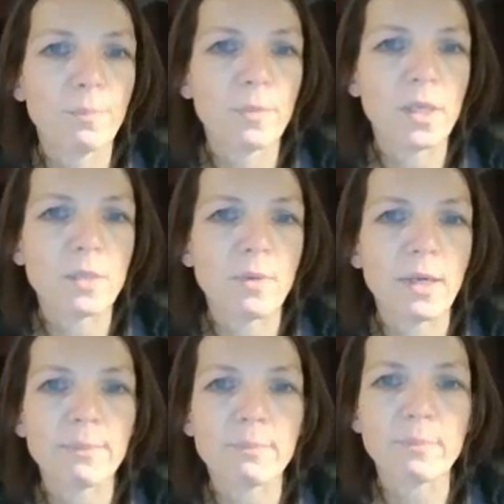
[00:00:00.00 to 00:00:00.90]
that's why
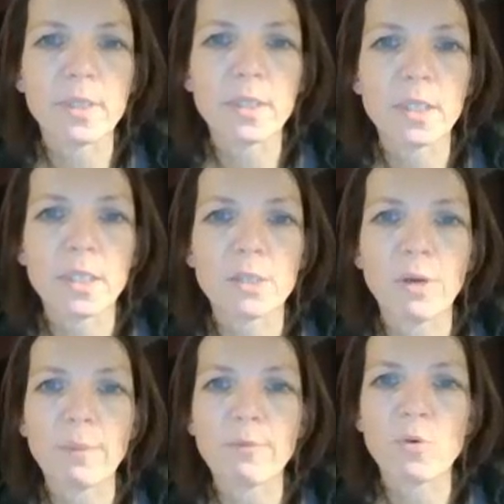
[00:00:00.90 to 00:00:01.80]
I'm a bit
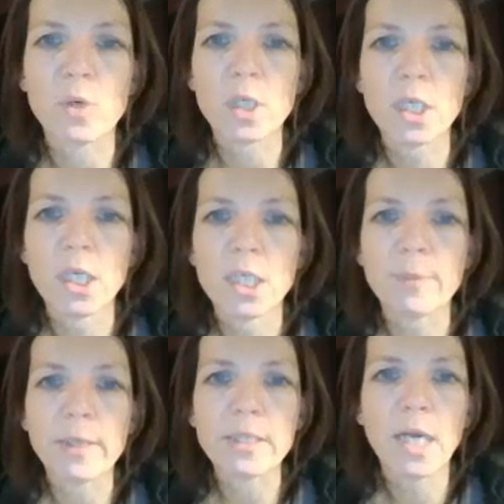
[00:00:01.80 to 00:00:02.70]
scrambled for
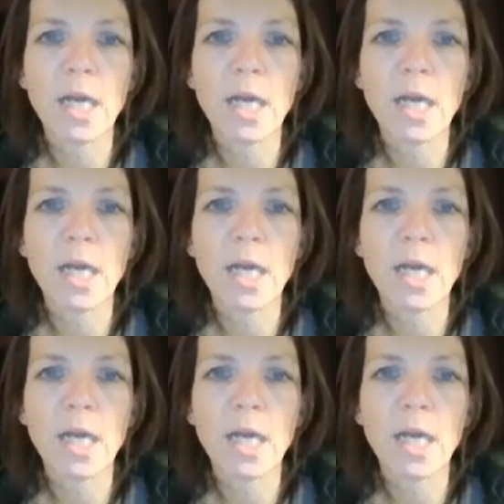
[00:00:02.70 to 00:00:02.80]
space.